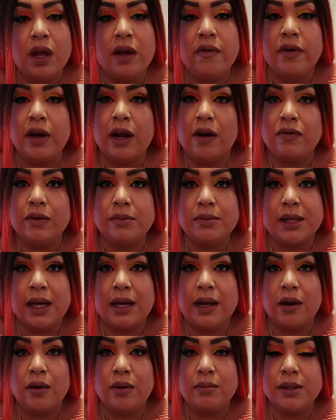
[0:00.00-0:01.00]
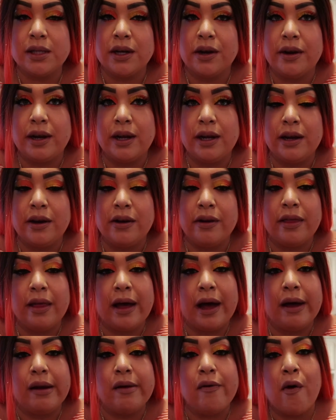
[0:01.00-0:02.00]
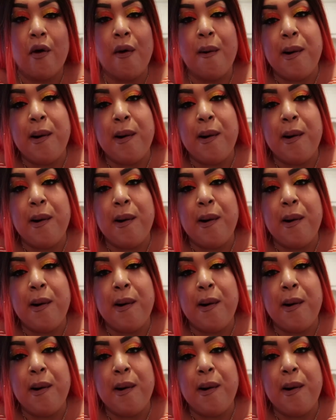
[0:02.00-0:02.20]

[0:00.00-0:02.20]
If you're not from San Diego, I'm sorry to hear that.